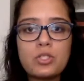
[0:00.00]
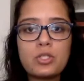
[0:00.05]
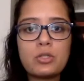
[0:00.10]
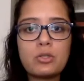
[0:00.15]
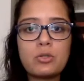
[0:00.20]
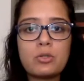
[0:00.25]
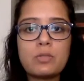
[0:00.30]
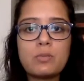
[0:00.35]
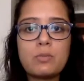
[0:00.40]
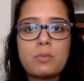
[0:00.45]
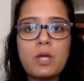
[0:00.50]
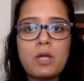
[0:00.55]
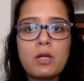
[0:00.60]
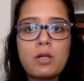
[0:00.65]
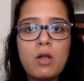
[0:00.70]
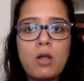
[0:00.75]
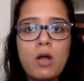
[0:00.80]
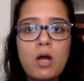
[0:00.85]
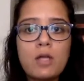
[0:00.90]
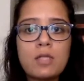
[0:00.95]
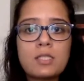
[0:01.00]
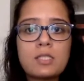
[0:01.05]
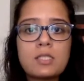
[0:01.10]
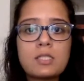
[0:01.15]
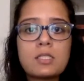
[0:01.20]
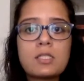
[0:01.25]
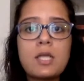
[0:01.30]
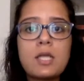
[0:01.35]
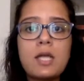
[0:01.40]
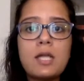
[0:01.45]
includes blood clots,
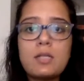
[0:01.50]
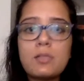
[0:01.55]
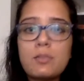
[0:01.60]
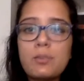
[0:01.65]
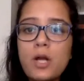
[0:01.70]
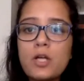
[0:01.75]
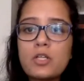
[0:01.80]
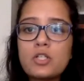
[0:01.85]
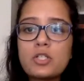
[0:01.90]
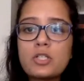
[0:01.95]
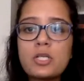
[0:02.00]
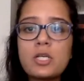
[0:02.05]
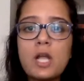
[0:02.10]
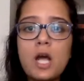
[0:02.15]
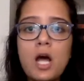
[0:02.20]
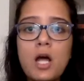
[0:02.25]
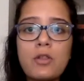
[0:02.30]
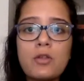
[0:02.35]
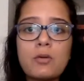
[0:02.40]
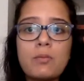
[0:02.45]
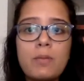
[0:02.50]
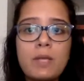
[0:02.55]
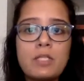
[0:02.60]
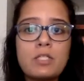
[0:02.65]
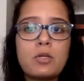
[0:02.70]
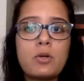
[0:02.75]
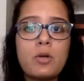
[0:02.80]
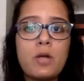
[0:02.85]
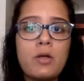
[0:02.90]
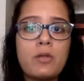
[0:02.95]
and depression, other
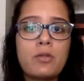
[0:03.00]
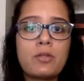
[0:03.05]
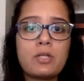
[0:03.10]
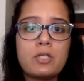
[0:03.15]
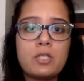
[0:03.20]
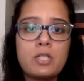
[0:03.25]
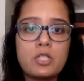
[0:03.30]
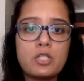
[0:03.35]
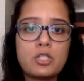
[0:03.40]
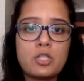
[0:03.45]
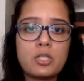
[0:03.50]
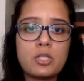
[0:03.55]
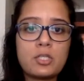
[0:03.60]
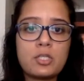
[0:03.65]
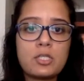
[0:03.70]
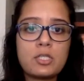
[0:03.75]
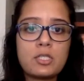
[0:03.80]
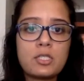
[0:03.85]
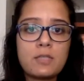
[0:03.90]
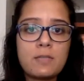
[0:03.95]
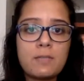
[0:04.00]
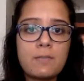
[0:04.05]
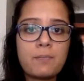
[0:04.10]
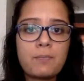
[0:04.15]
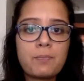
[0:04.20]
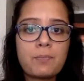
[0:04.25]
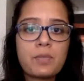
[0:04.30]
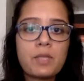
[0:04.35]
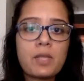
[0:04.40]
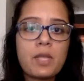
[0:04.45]
mental health conditions.
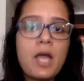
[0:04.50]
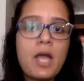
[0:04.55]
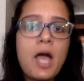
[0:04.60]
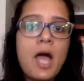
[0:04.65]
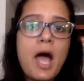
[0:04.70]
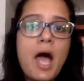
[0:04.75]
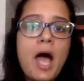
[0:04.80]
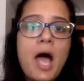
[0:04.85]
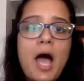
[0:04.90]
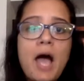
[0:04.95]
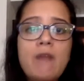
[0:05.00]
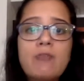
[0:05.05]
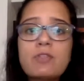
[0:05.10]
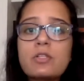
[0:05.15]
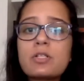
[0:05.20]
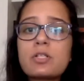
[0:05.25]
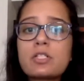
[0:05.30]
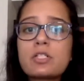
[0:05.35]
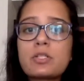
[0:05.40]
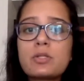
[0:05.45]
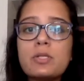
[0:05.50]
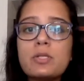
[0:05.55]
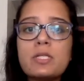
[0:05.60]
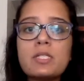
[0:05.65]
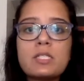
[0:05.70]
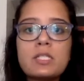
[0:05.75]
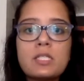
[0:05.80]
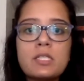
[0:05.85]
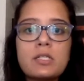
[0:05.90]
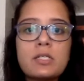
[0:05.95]
After excluding
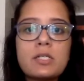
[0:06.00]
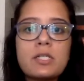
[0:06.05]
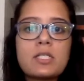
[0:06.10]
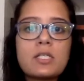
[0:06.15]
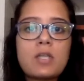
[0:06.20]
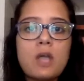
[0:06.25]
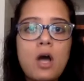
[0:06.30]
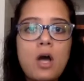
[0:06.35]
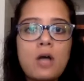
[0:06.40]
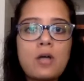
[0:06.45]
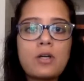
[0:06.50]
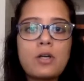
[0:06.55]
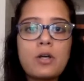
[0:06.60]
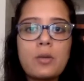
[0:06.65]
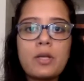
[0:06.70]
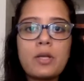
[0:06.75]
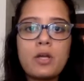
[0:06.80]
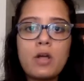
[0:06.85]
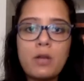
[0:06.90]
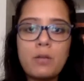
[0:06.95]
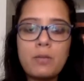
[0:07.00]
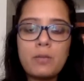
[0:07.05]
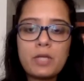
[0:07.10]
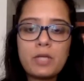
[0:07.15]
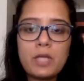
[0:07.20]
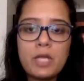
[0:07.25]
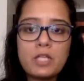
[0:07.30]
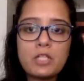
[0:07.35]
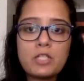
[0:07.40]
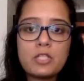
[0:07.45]
serious ongoing
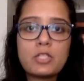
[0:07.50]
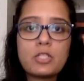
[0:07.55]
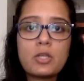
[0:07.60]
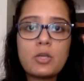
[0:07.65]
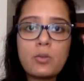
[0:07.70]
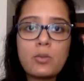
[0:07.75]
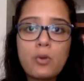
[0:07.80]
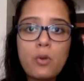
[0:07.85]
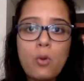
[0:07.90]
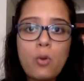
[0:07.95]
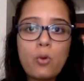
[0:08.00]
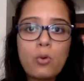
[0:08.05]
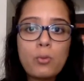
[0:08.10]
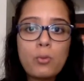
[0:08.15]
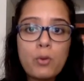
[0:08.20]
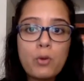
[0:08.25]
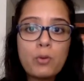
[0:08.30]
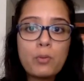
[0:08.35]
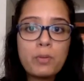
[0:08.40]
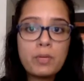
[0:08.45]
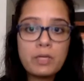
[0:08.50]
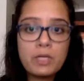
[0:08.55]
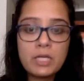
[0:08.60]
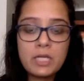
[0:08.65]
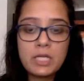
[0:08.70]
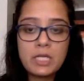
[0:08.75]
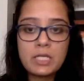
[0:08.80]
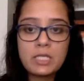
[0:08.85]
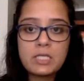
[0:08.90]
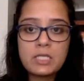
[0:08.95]
complications or
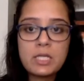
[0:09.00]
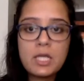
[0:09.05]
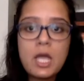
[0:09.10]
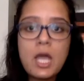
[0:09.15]
comorbidities,